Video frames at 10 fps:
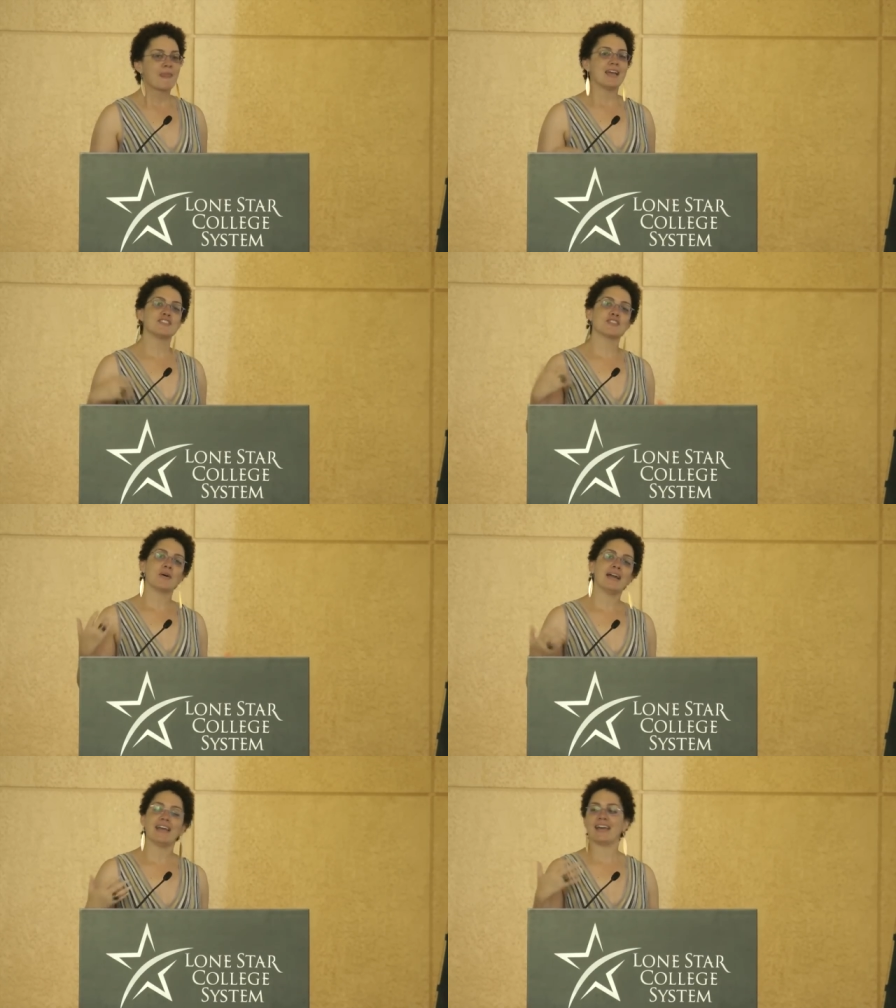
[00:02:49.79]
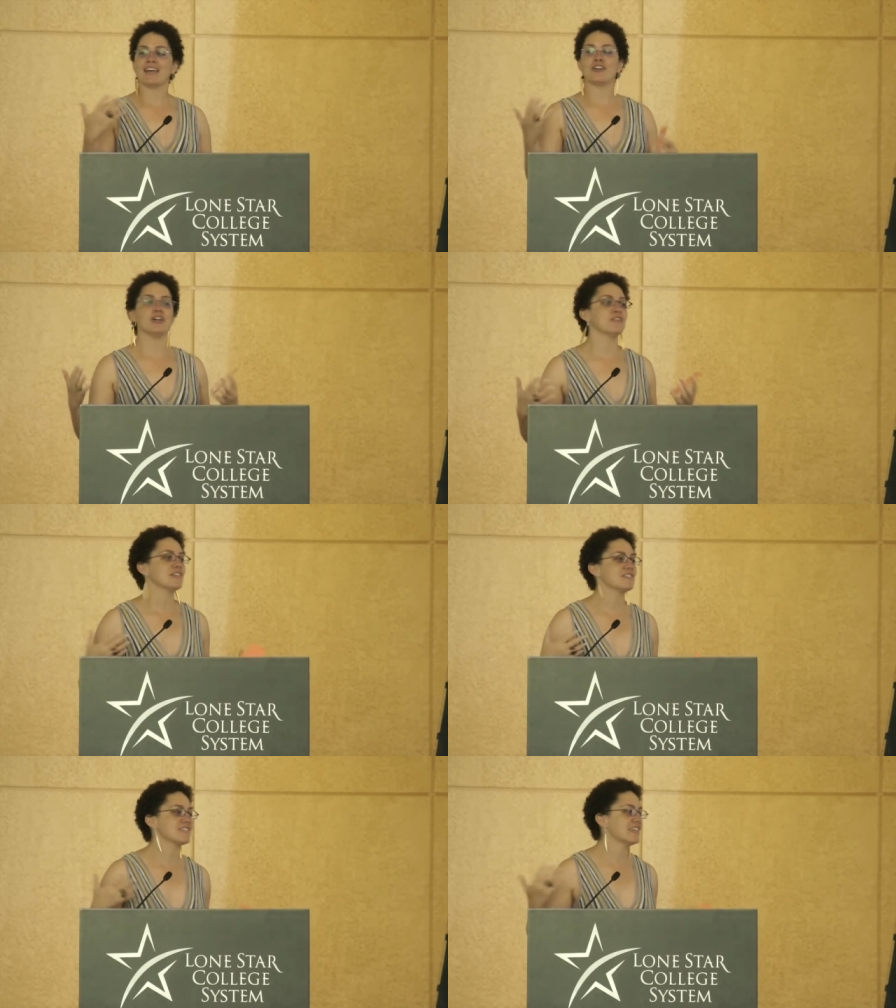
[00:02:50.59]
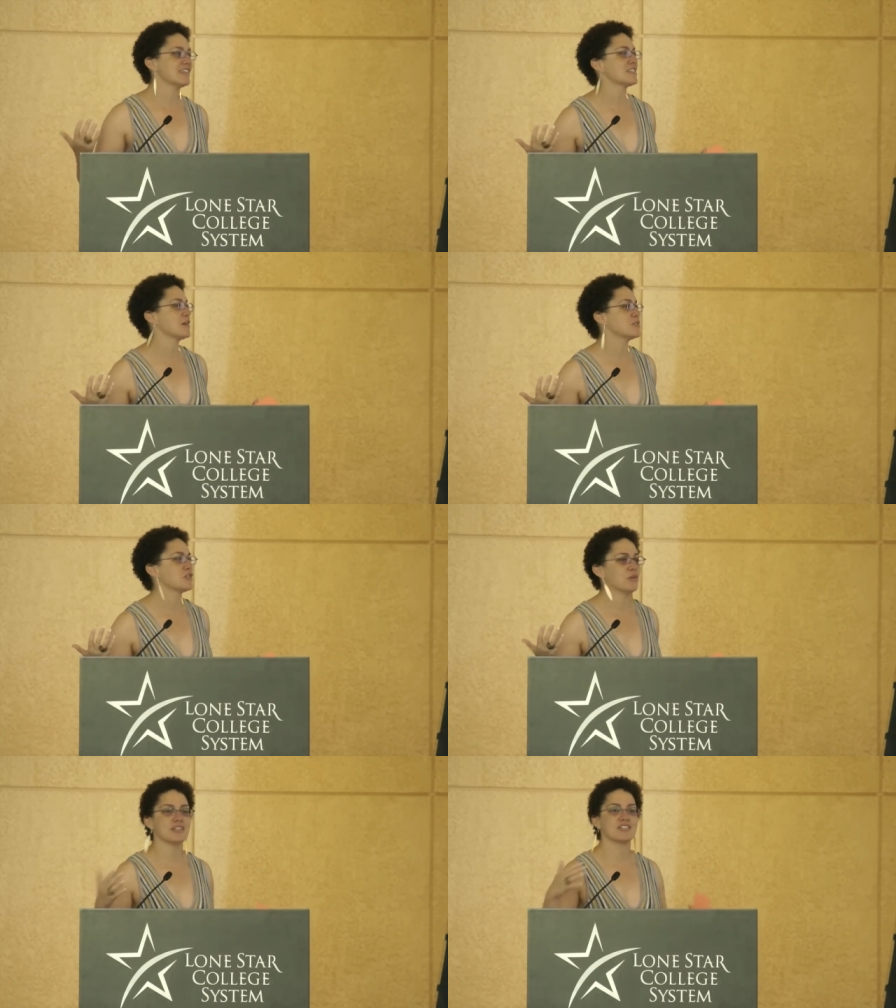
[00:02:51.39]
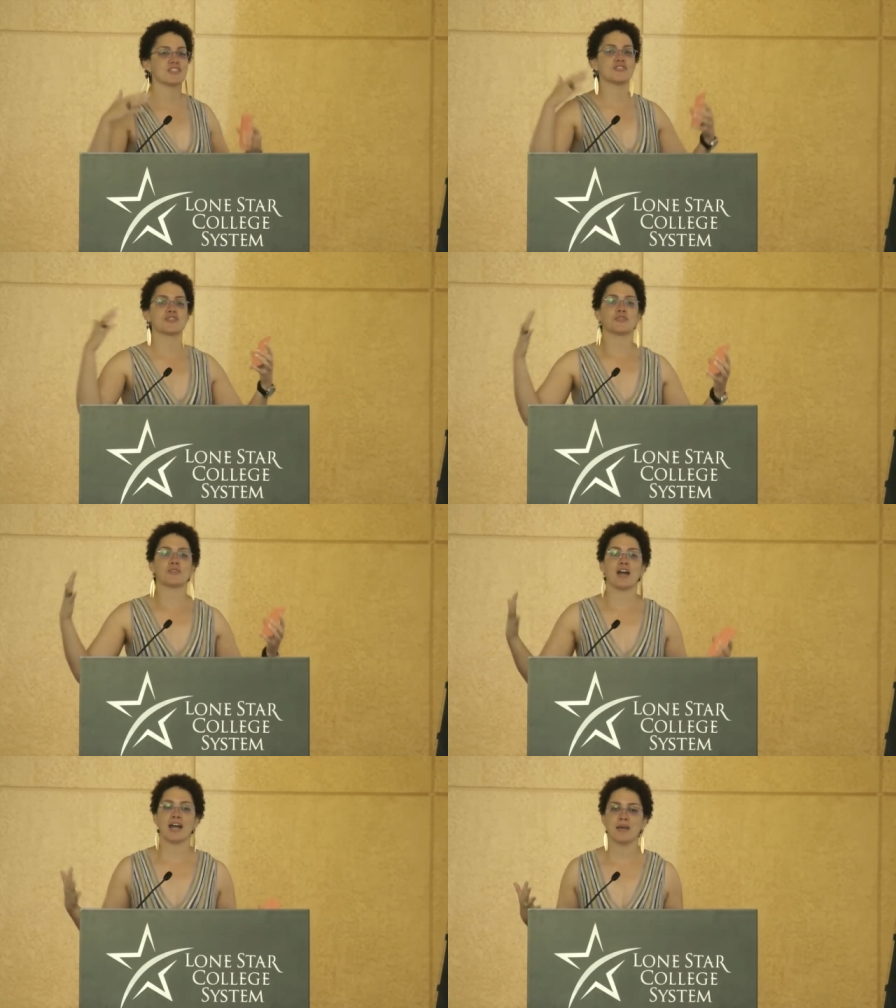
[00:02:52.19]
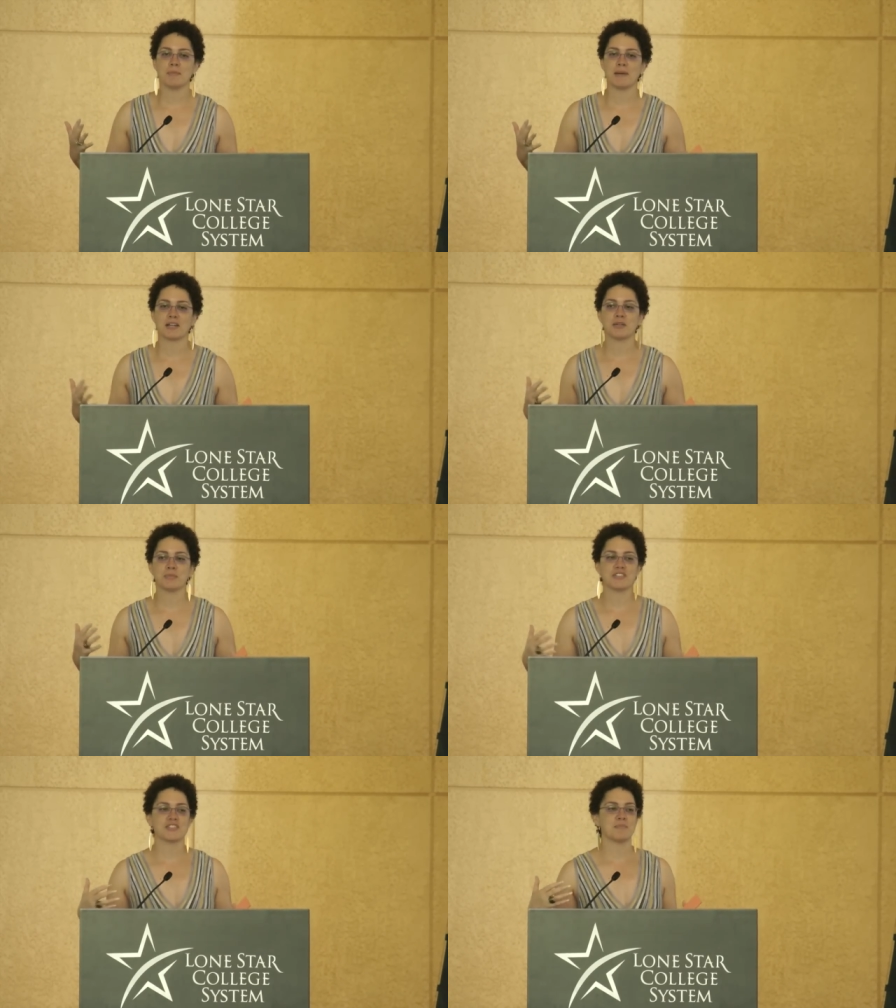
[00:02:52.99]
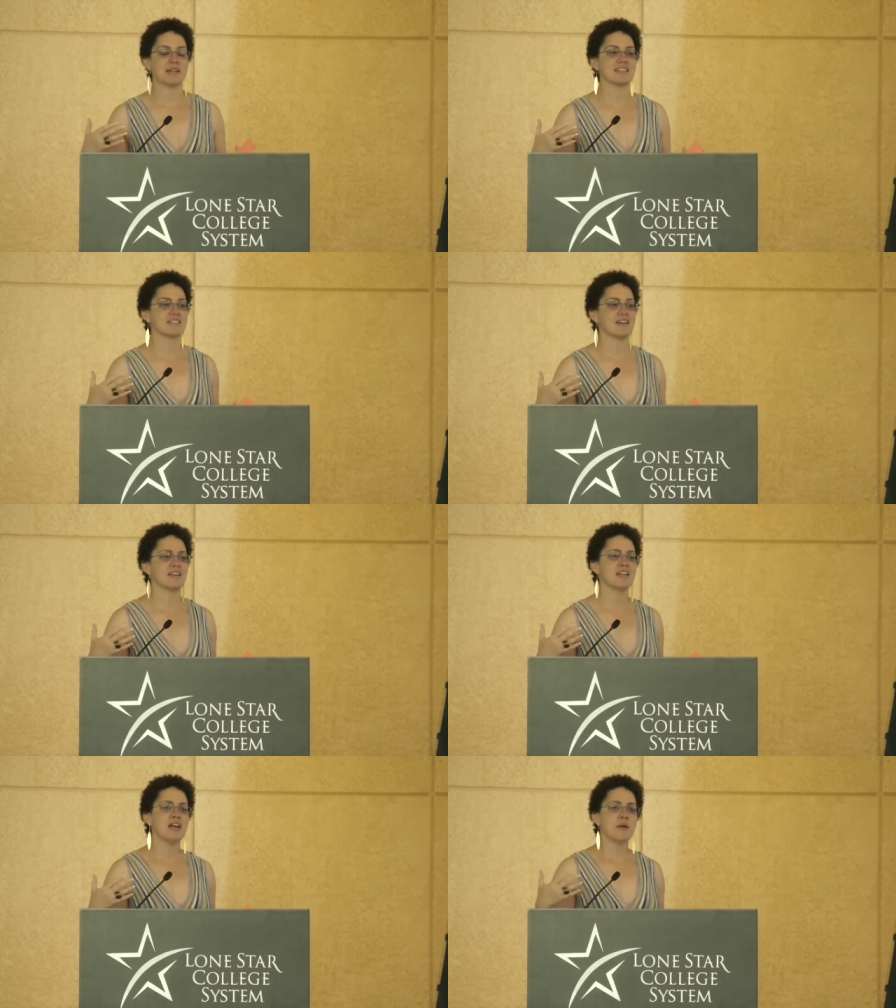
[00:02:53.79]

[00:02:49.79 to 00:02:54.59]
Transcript: And so I had all of these things I was going to describe about completion by design,